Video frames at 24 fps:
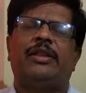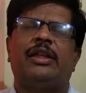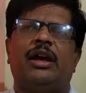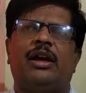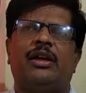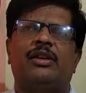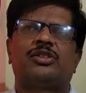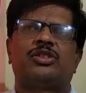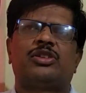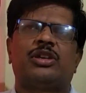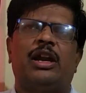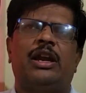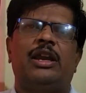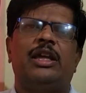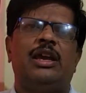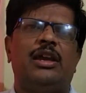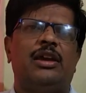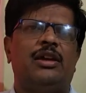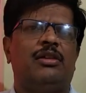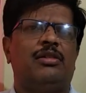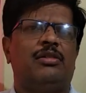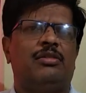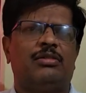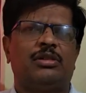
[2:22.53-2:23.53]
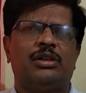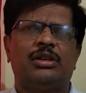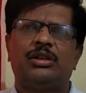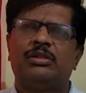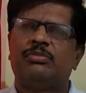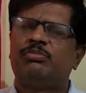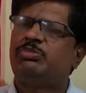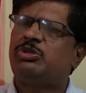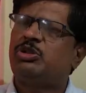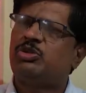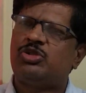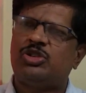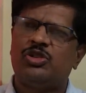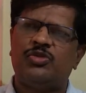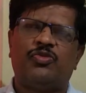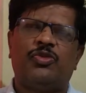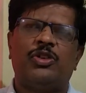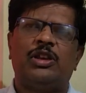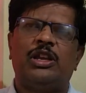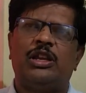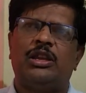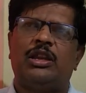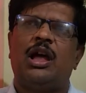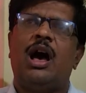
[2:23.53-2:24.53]
They are studying
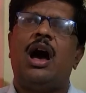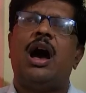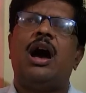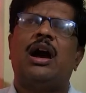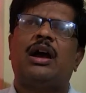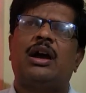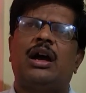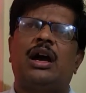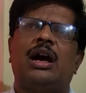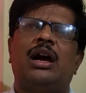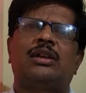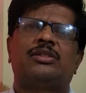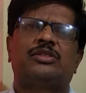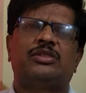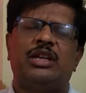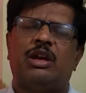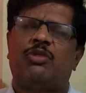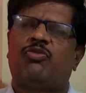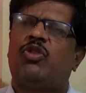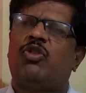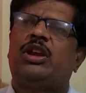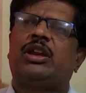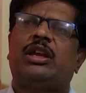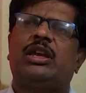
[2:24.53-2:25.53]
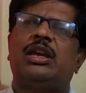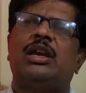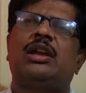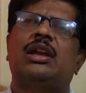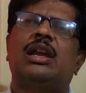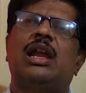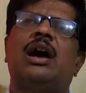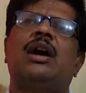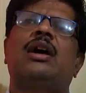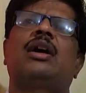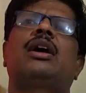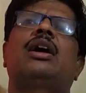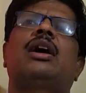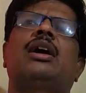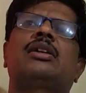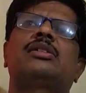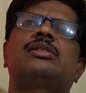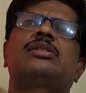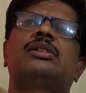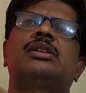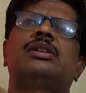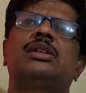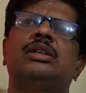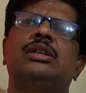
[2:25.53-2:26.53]
beautifully long hours, they are working long
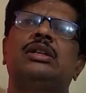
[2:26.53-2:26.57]
hours,